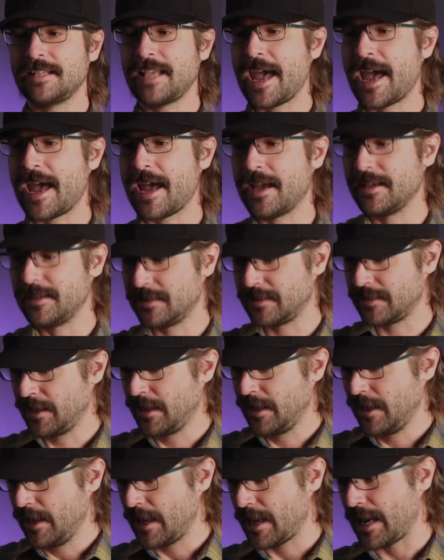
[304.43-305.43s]
has
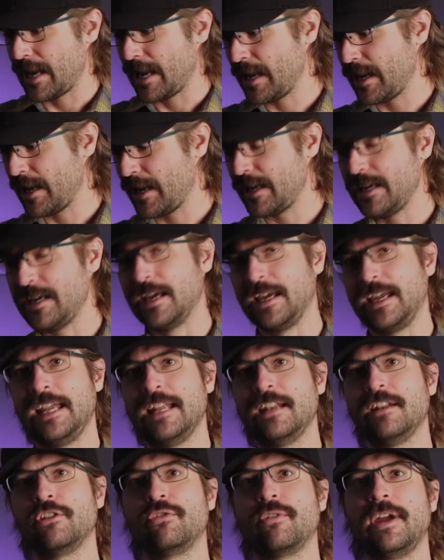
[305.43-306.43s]
a
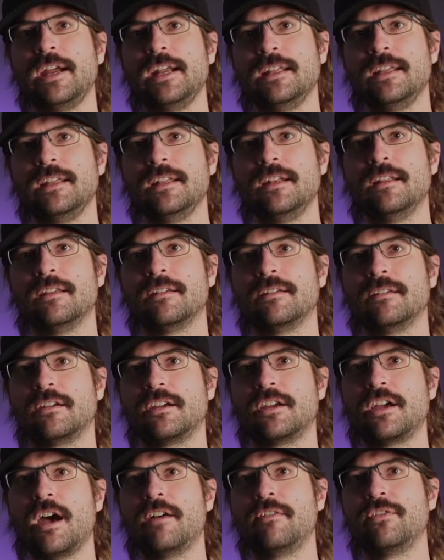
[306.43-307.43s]
integrated
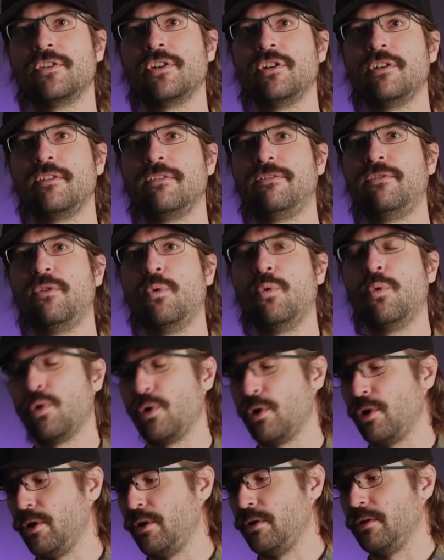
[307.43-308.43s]
cover
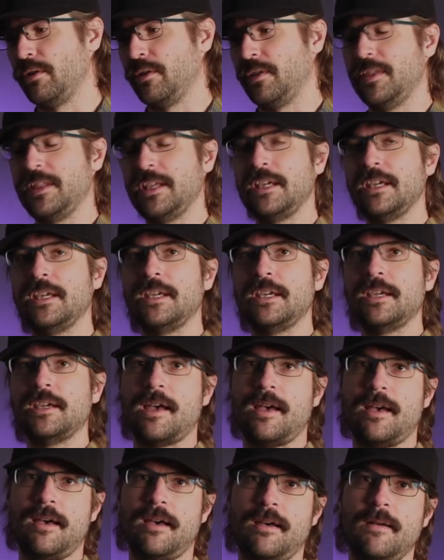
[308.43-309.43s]
for the
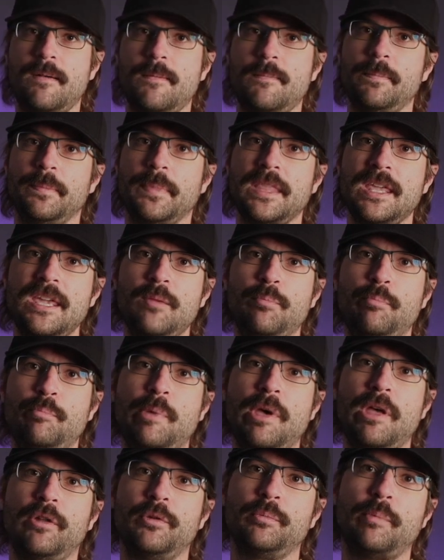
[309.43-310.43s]
hip
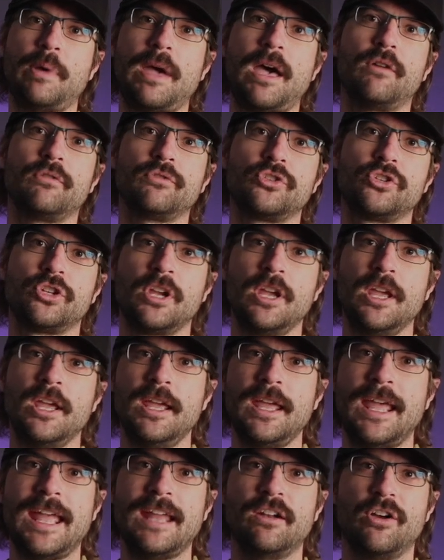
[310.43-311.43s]
belt pouch,
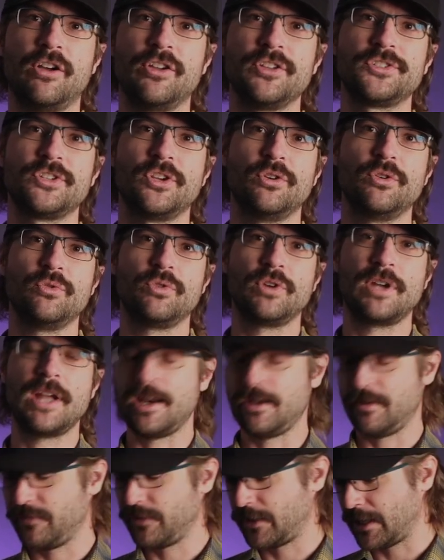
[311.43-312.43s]
and also
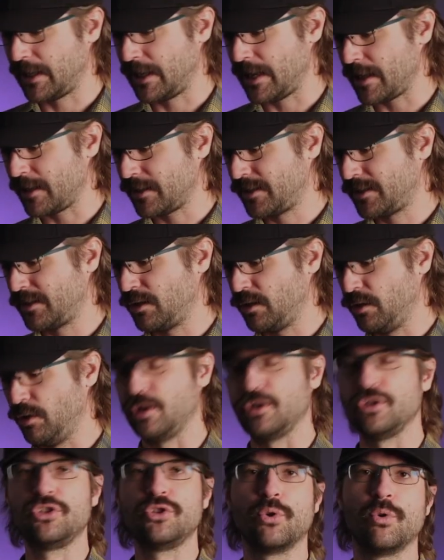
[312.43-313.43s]
kind of connects to
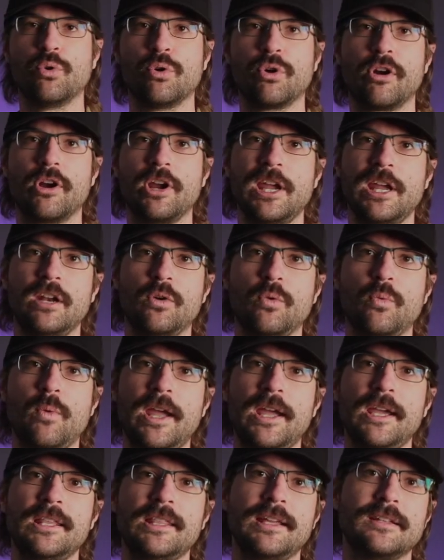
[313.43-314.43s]
the door in a
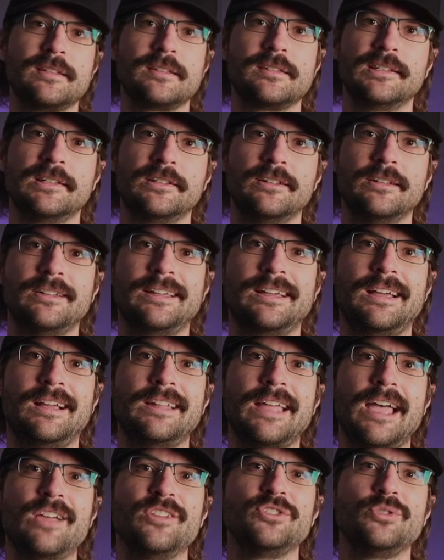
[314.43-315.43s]
way that still
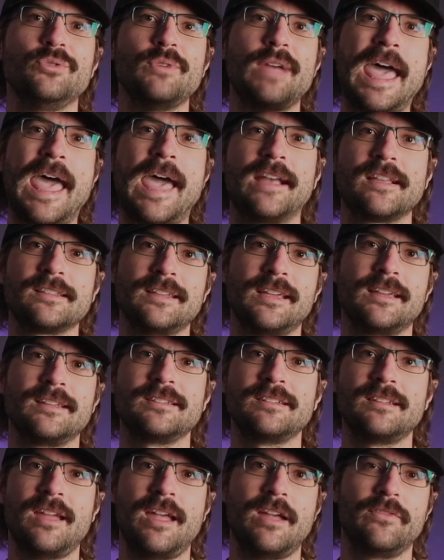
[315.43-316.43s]
allows you access
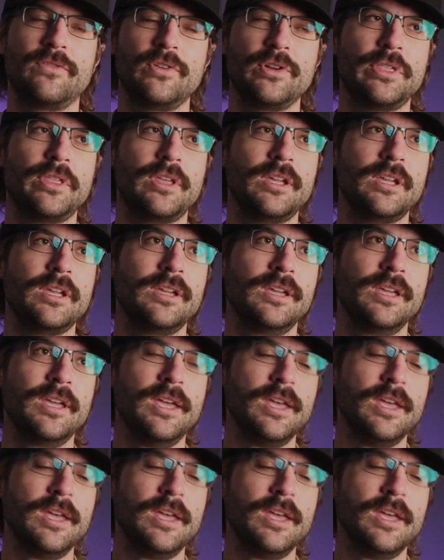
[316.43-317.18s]
to everything,